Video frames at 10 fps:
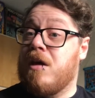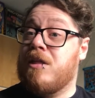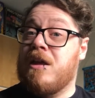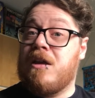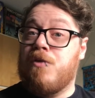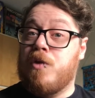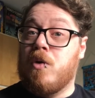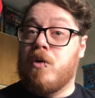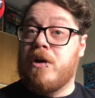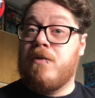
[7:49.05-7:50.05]
I think if
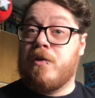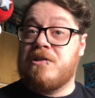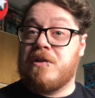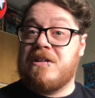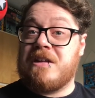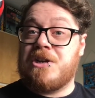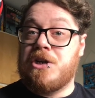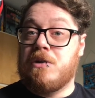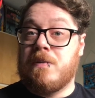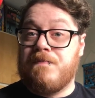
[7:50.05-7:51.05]
you're looking for a Sonic
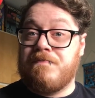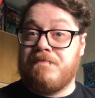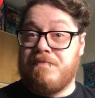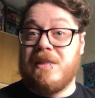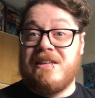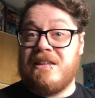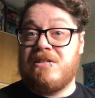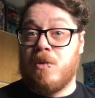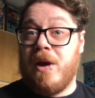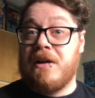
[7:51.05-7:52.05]
statue, this
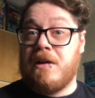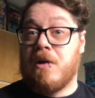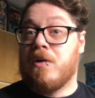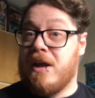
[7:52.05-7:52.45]
is the way to go.